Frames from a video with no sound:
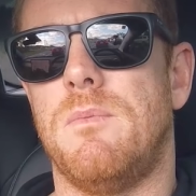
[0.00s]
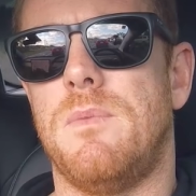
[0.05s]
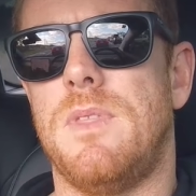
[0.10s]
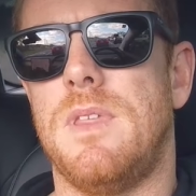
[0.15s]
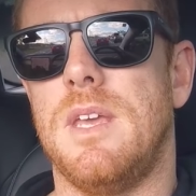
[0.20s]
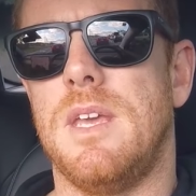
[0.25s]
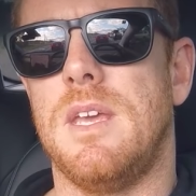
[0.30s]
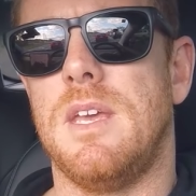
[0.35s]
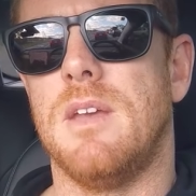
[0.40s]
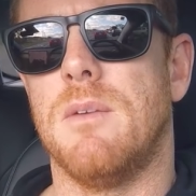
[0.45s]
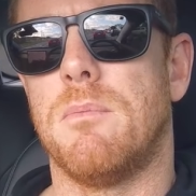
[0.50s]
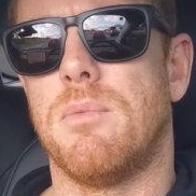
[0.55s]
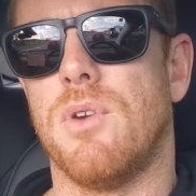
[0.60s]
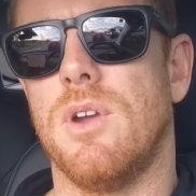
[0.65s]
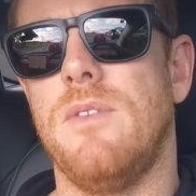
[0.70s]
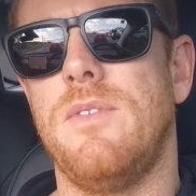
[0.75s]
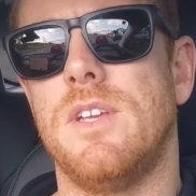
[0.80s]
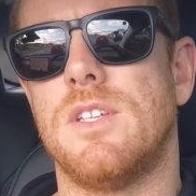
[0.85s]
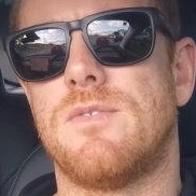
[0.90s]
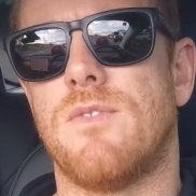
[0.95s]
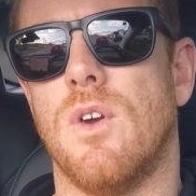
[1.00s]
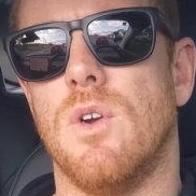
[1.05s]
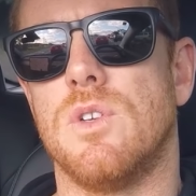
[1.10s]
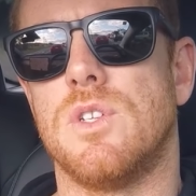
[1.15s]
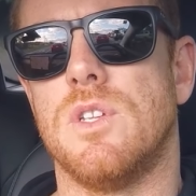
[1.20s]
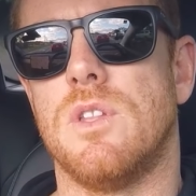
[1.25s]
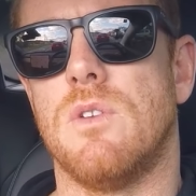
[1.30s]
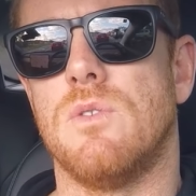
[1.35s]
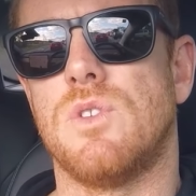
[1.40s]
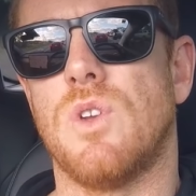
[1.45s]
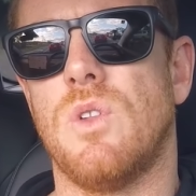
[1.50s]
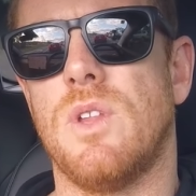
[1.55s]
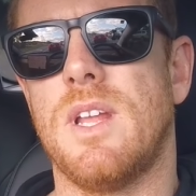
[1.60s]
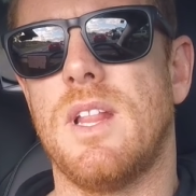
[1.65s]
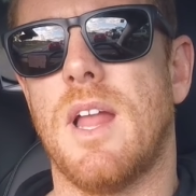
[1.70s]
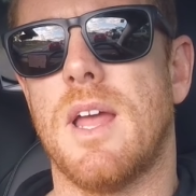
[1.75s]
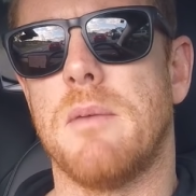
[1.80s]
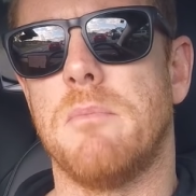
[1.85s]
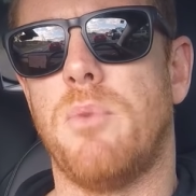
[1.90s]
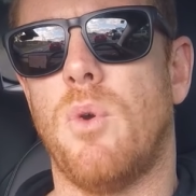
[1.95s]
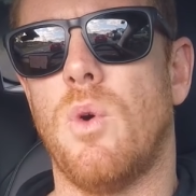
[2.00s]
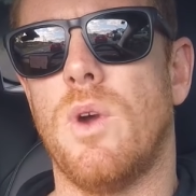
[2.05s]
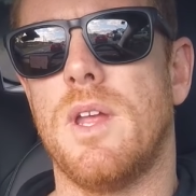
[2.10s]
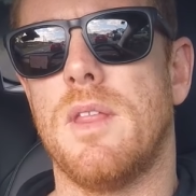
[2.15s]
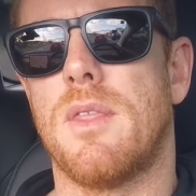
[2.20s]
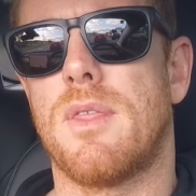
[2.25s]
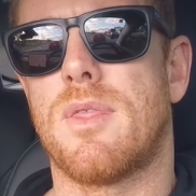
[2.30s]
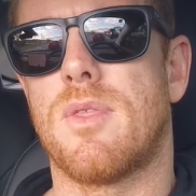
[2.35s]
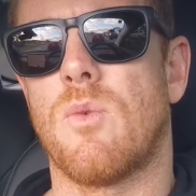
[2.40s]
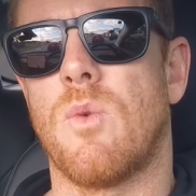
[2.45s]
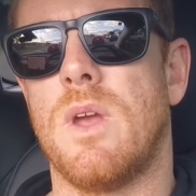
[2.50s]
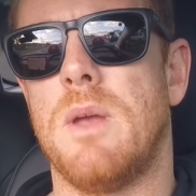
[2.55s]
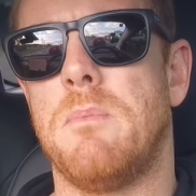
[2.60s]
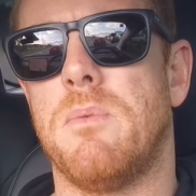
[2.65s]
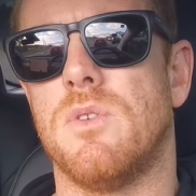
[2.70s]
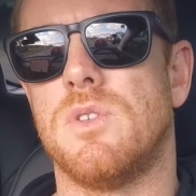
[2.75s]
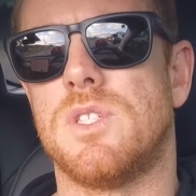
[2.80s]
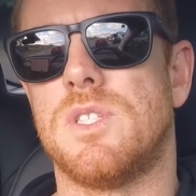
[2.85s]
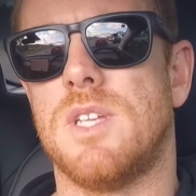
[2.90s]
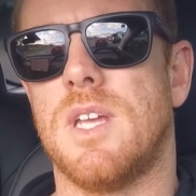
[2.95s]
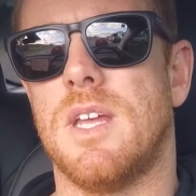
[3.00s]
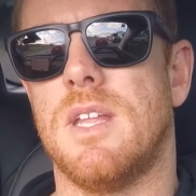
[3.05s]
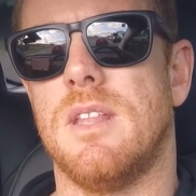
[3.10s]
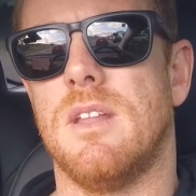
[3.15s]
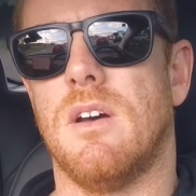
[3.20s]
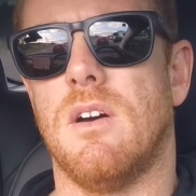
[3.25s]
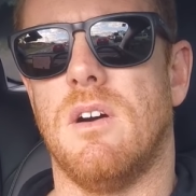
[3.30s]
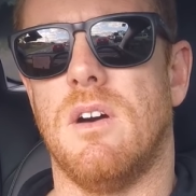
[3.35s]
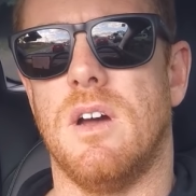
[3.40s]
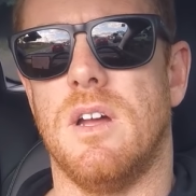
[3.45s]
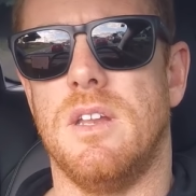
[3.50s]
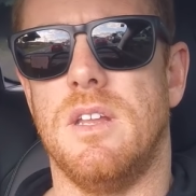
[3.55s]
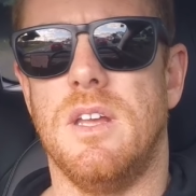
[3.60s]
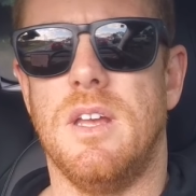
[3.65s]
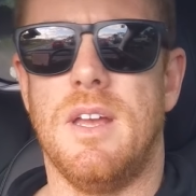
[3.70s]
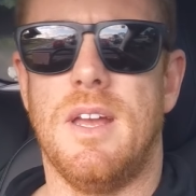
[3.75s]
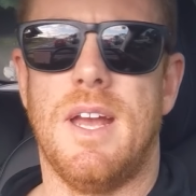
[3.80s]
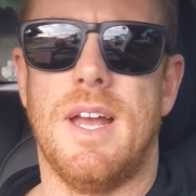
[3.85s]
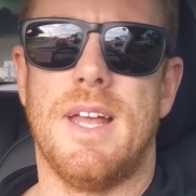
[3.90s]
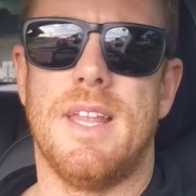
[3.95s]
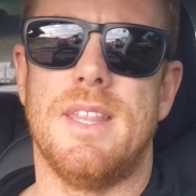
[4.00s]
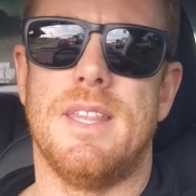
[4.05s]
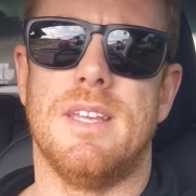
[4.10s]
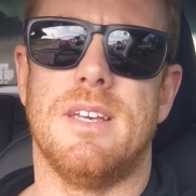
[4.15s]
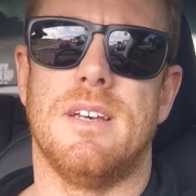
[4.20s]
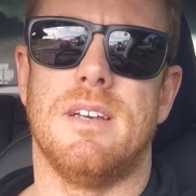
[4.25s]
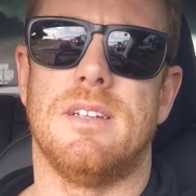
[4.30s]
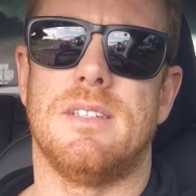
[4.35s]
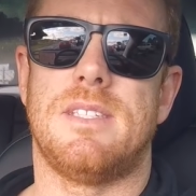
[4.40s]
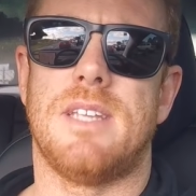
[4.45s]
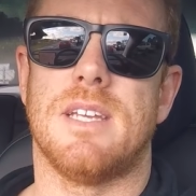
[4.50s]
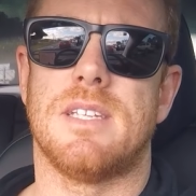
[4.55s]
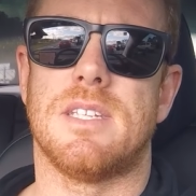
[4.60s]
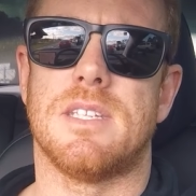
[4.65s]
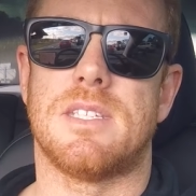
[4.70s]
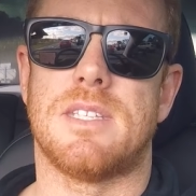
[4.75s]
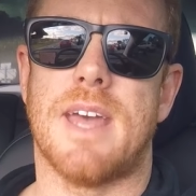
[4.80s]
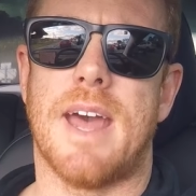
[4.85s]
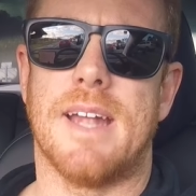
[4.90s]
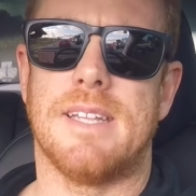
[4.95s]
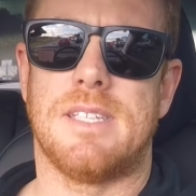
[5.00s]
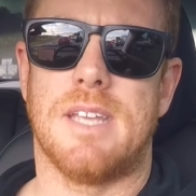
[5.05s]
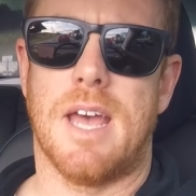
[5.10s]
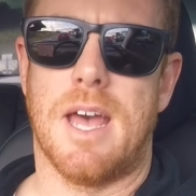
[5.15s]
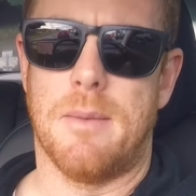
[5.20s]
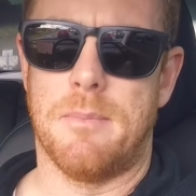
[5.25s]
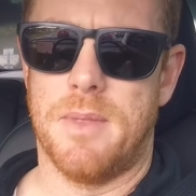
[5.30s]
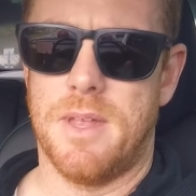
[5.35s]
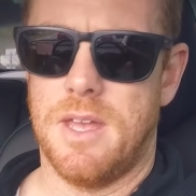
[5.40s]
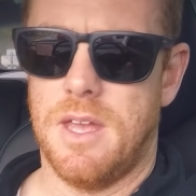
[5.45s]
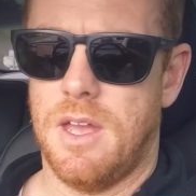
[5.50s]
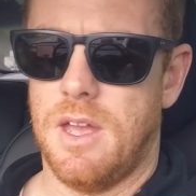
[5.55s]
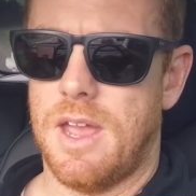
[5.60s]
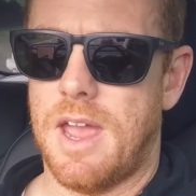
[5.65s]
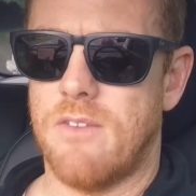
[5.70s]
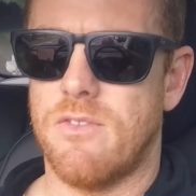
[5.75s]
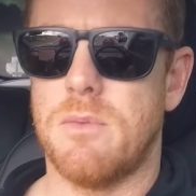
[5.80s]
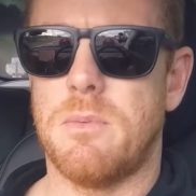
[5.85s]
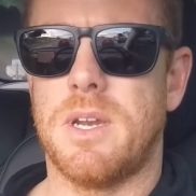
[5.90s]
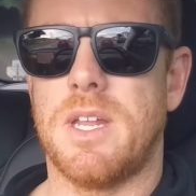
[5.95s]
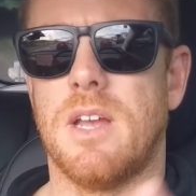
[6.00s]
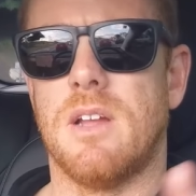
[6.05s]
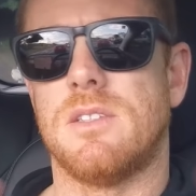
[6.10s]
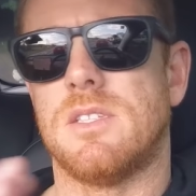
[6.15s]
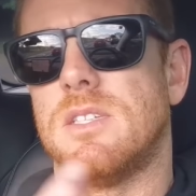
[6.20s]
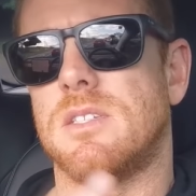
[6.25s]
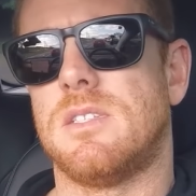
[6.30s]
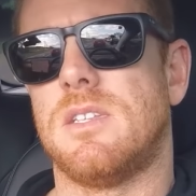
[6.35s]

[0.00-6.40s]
the previous version, there's only like 0.3% on the Tesla Stats app. Everybody else is